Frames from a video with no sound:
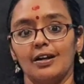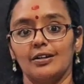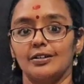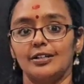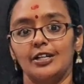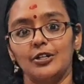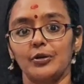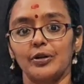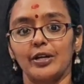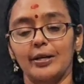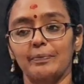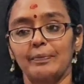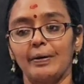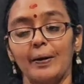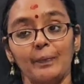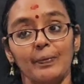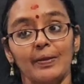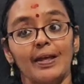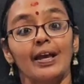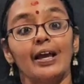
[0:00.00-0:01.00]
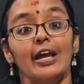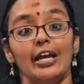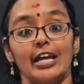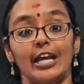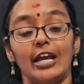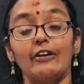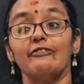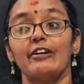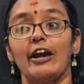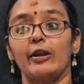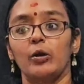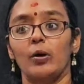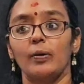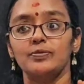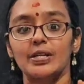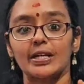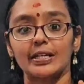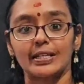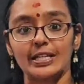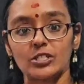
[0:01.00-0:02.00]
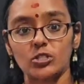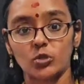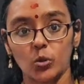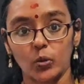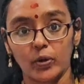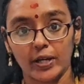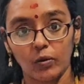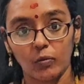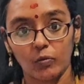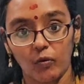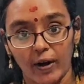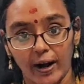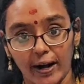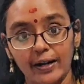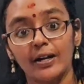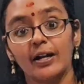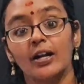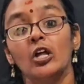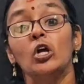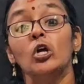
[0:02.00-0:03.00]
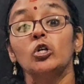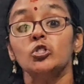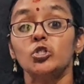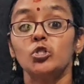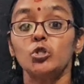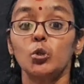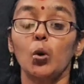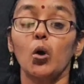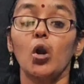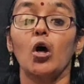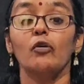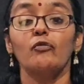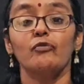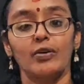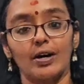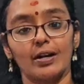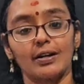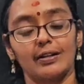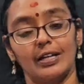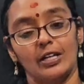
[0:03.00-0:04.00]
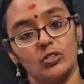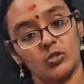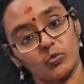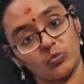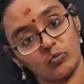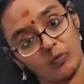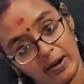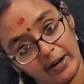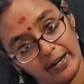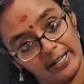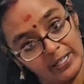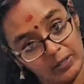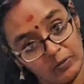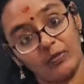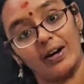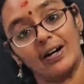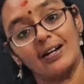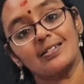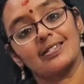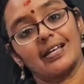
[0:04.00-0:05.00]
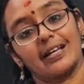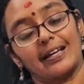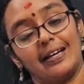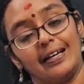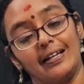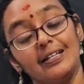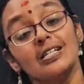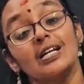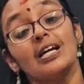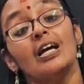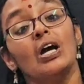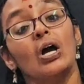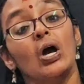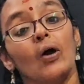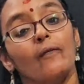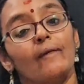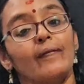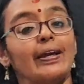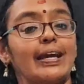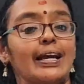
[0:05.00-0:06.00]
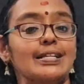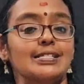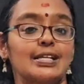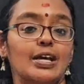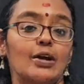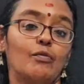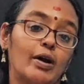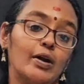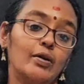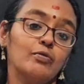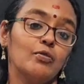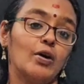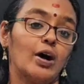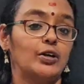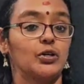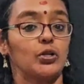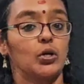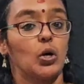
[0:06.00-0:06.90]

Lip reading: Did you get, ma? If an object is doing 1 joule of work in 1 second, we can say 1 watt